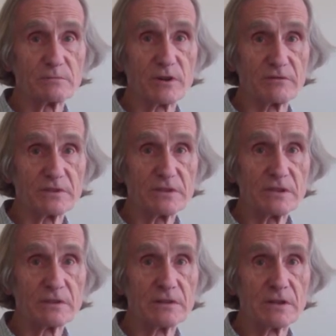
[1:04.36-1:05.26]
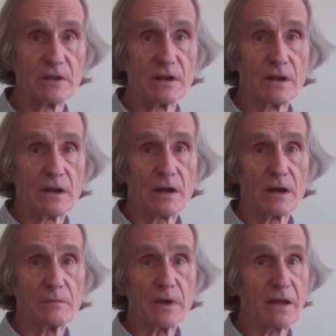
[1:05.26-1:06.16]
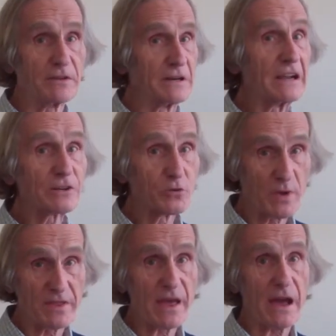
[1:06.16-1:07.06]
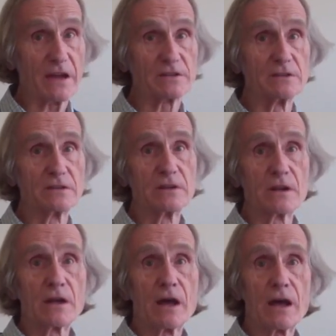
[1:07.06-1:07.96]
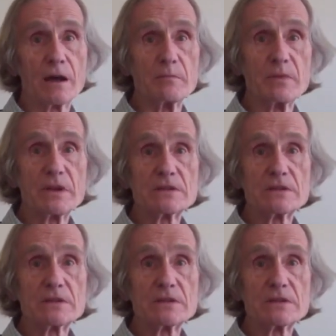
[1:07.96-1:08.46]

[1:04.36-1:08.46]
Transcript: and poverty. Um, and linked with that um,